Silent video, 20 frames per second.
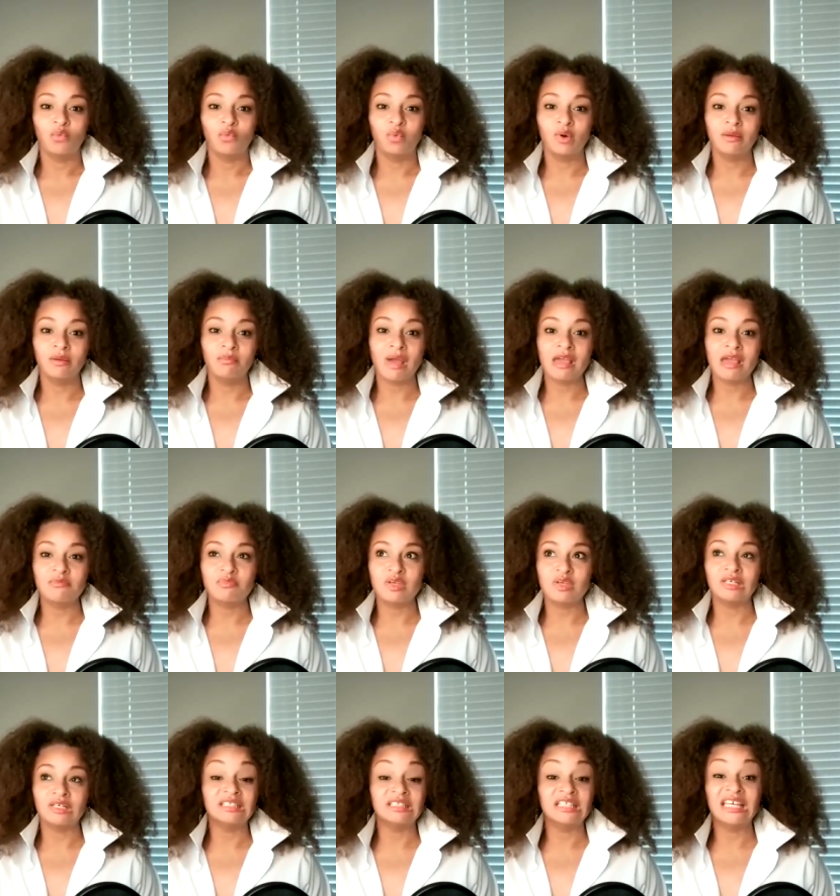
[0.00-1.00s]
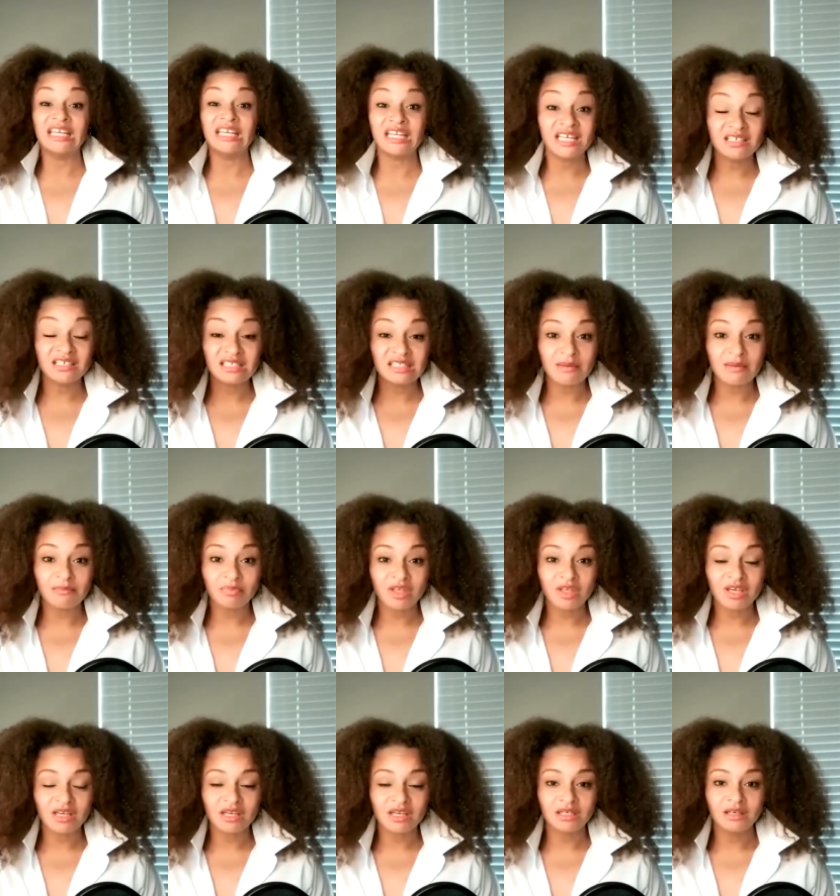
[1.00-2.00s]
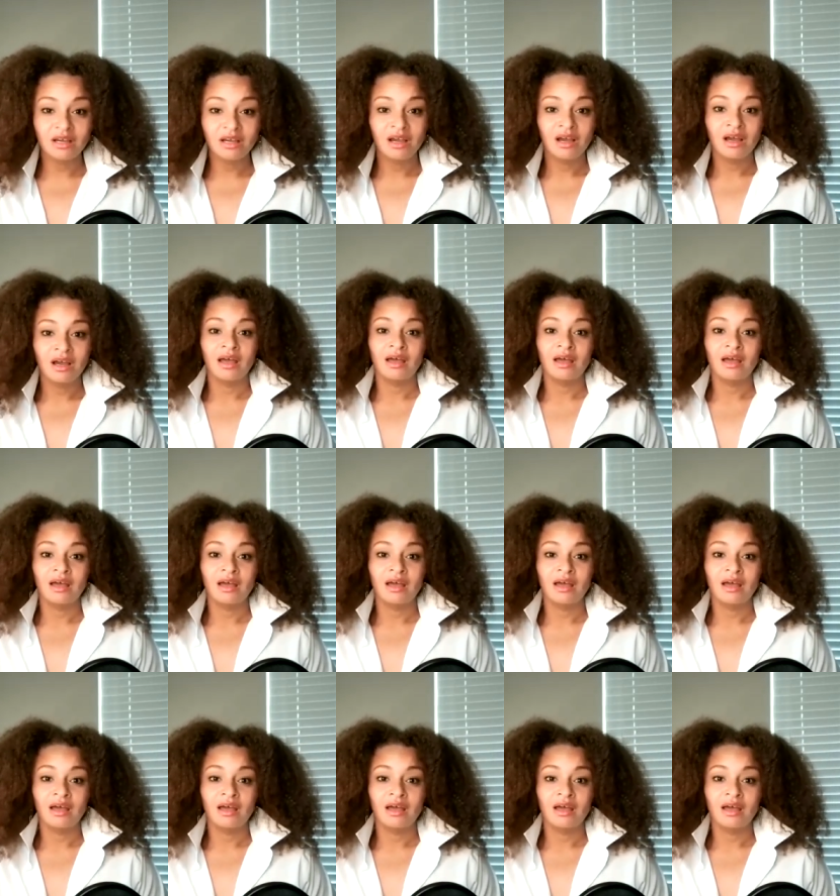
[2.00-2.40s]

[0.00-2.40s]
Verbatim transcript: We may be leading something